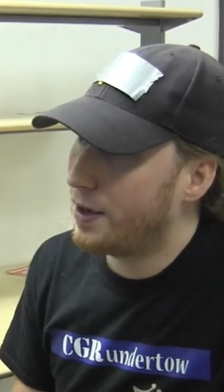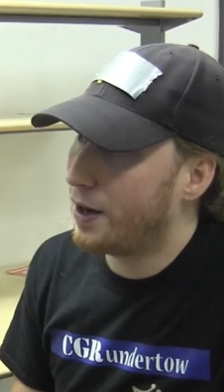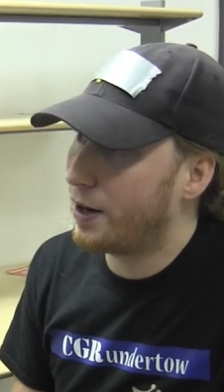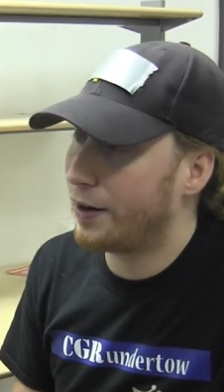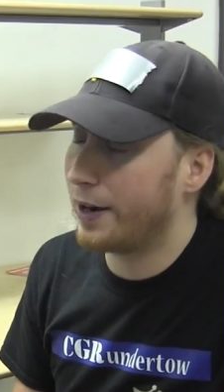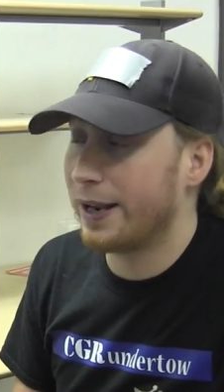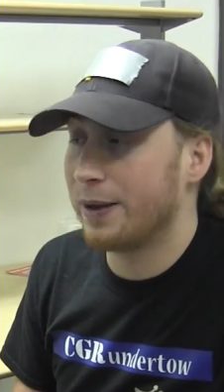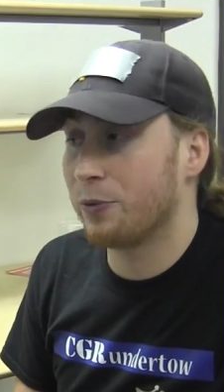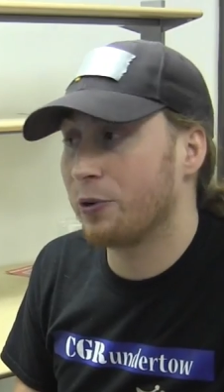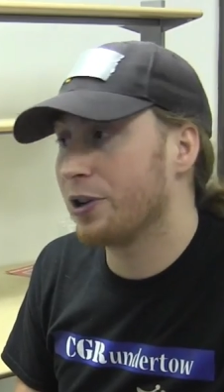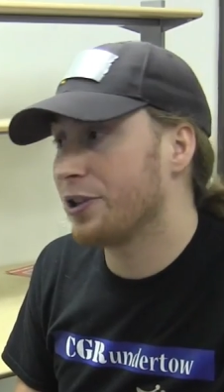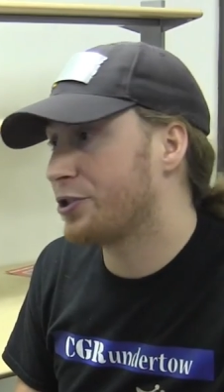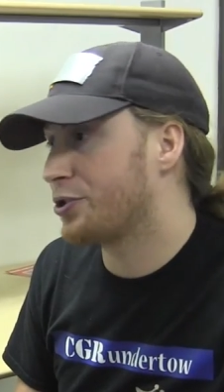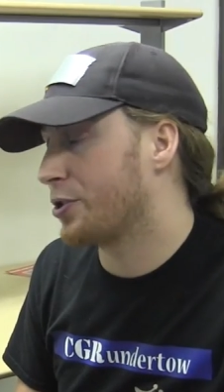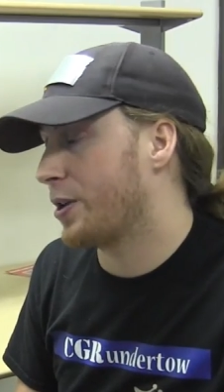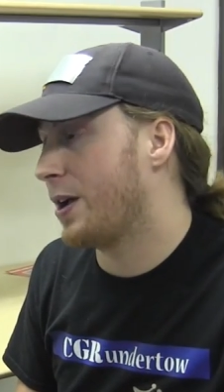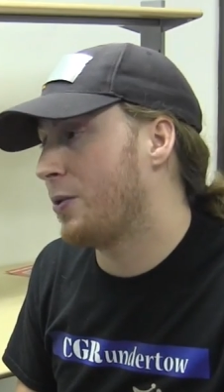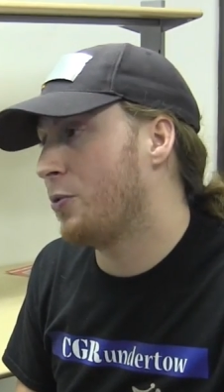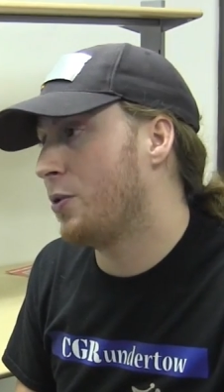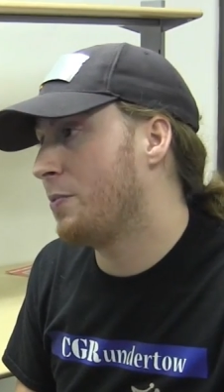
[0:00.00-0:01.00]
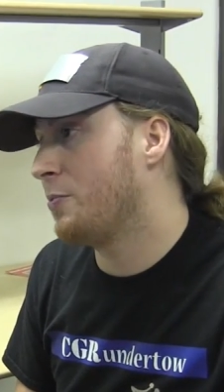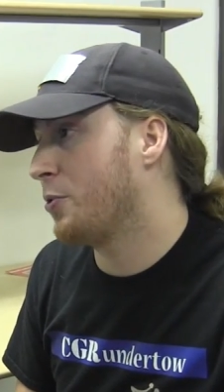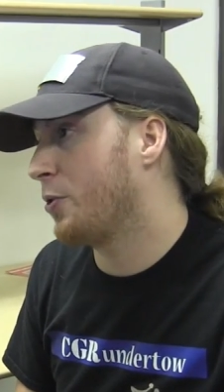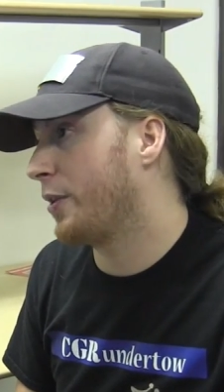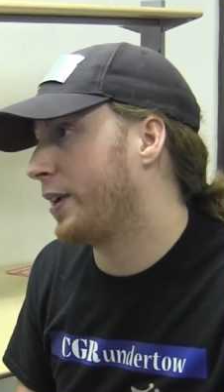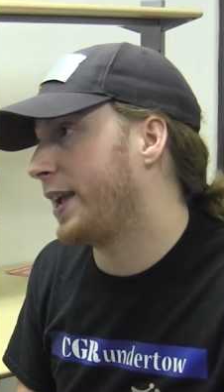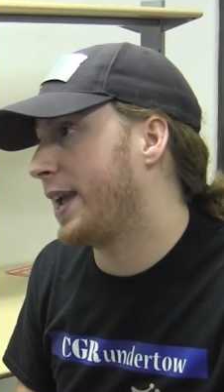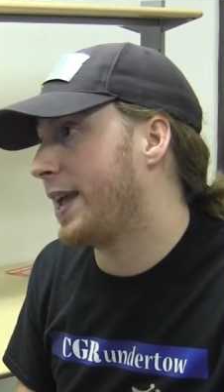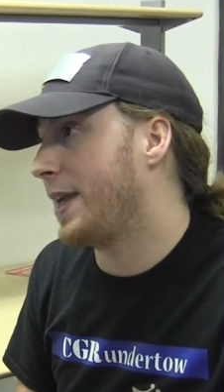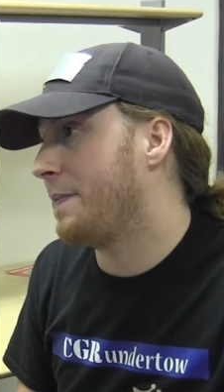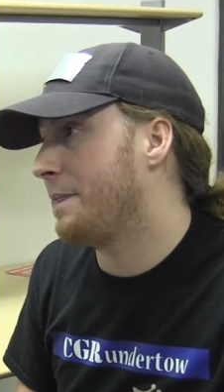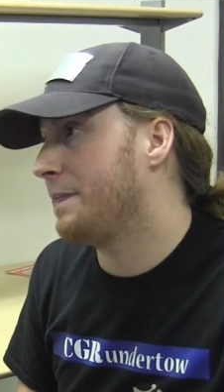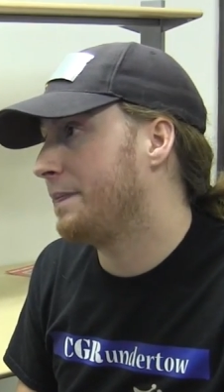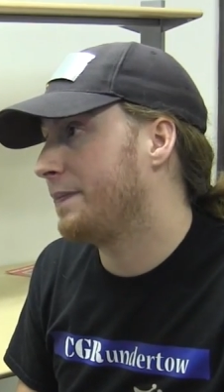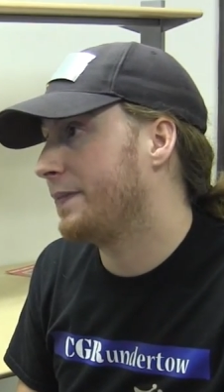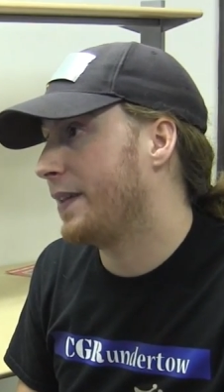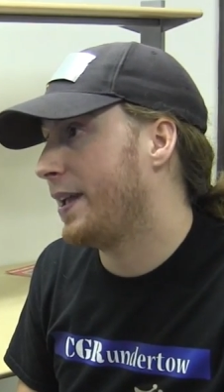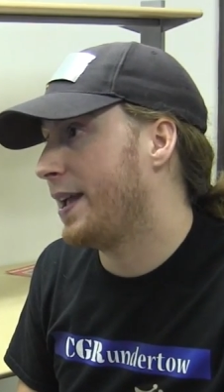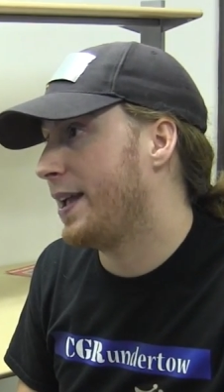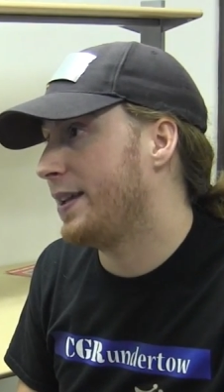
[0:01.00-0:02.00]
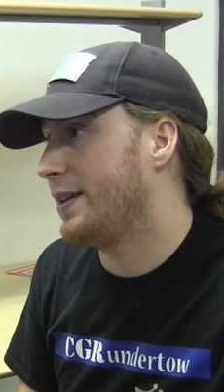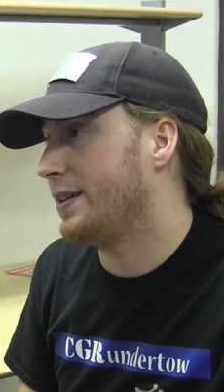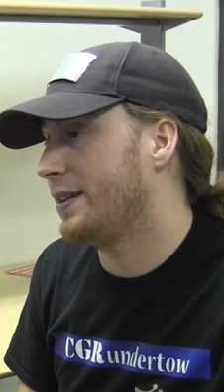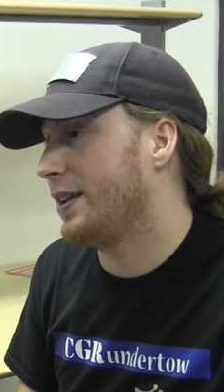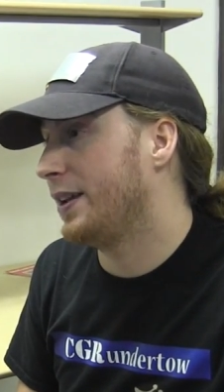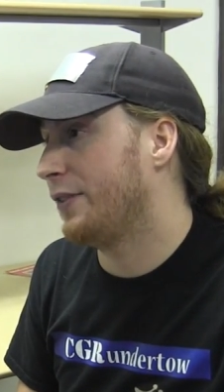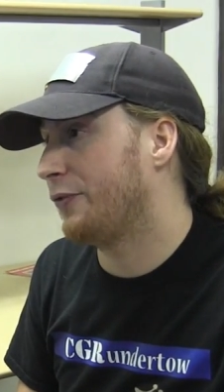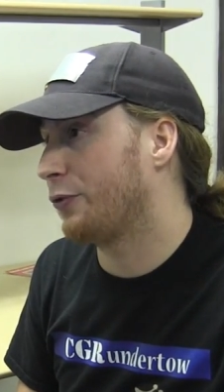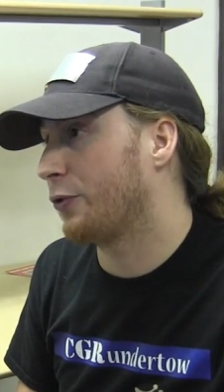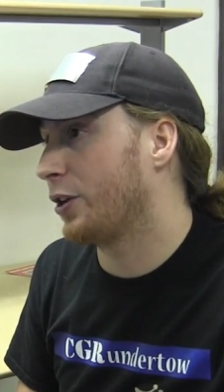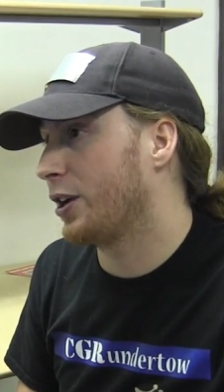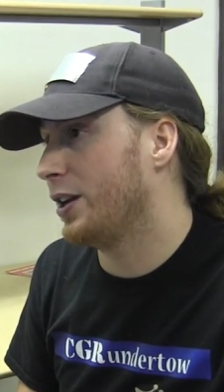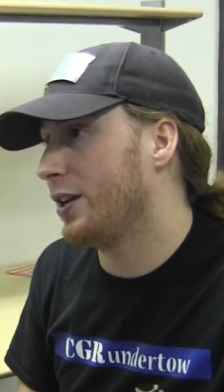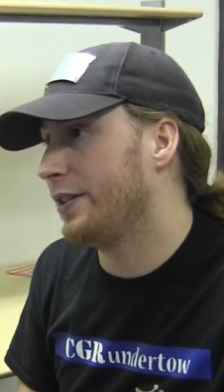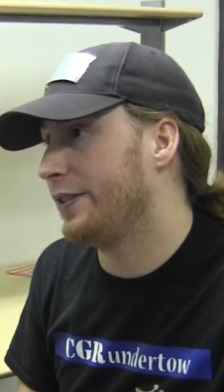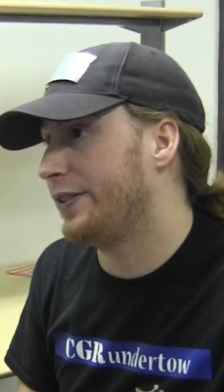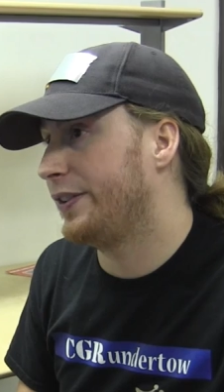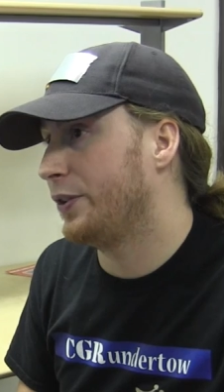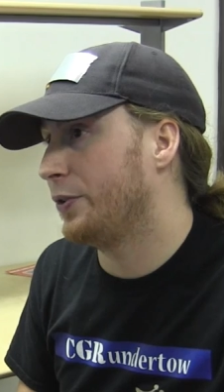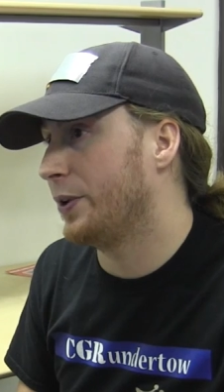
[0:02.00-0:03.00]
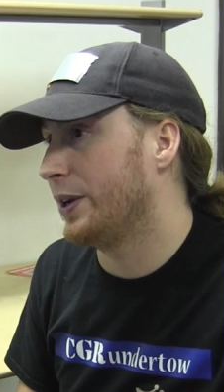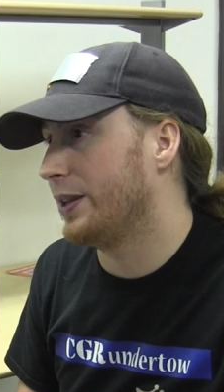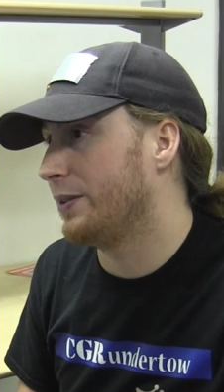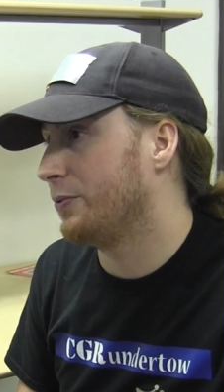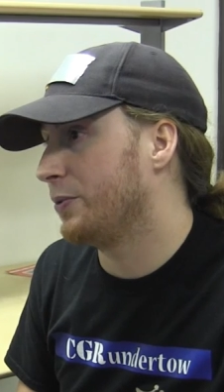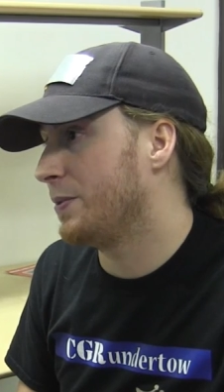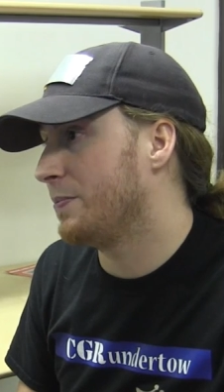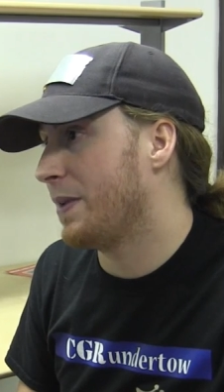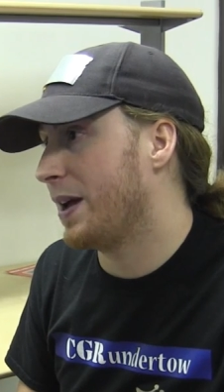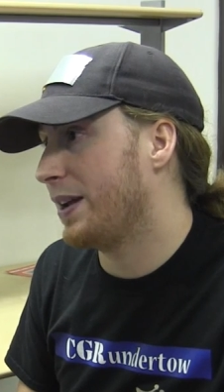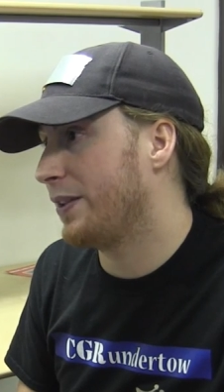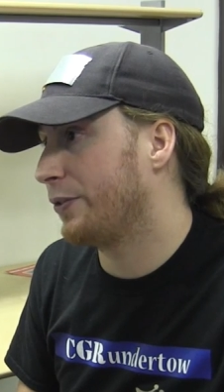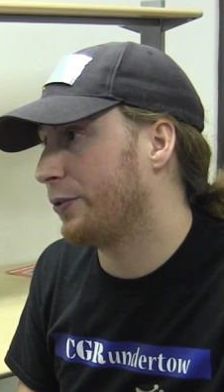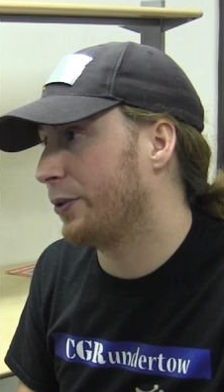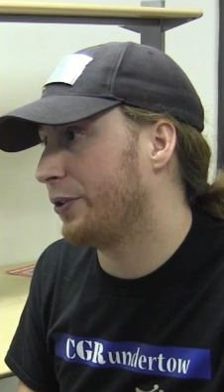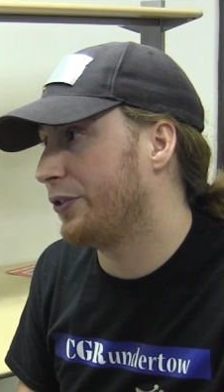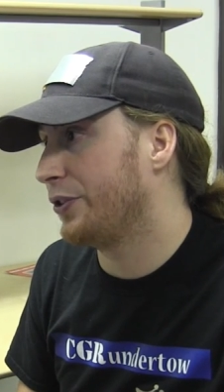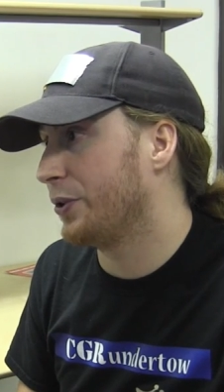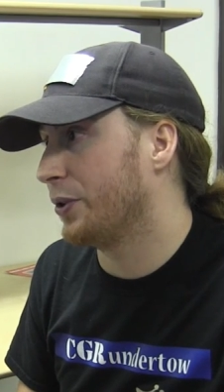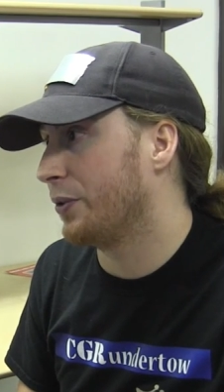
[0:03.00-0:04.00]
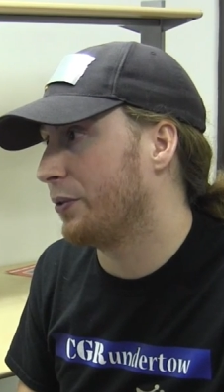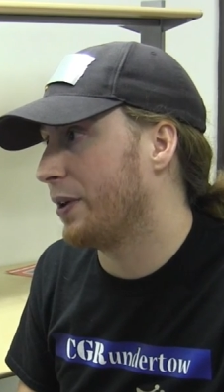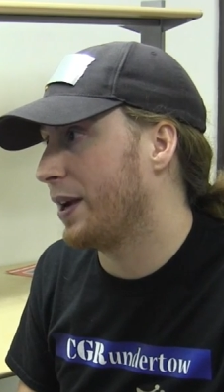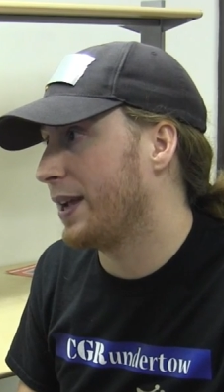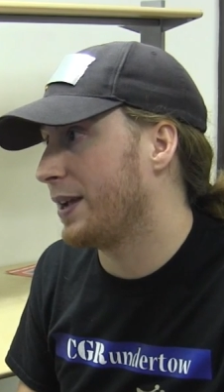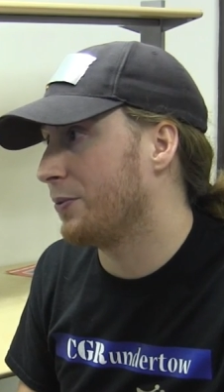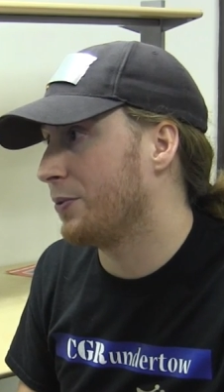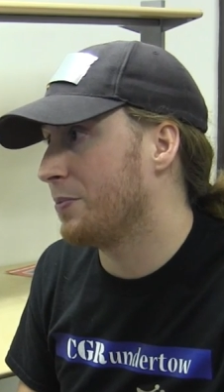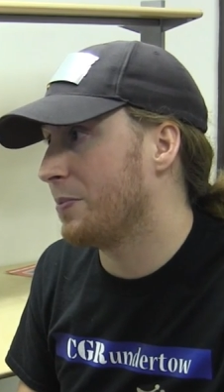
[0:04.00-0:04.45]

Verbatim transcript: Alright, we're going to try one more game. And if we're going to do it, we might as well do it right.